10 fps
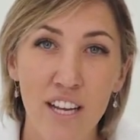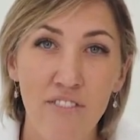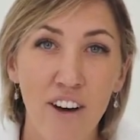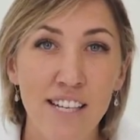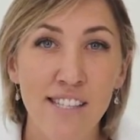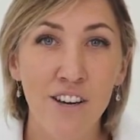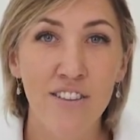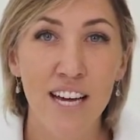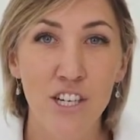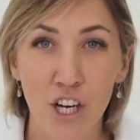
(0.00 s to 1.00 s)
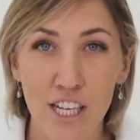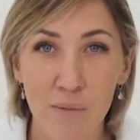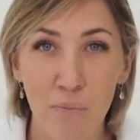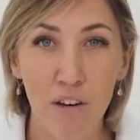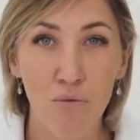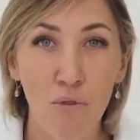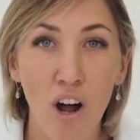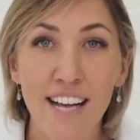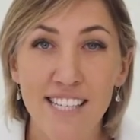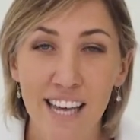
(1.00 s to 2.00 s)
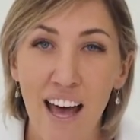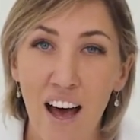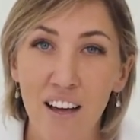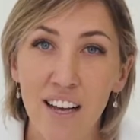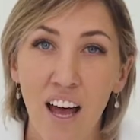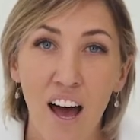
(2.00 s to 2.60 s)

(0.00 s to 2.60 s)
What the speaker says: if I slowed that shutter speed right down,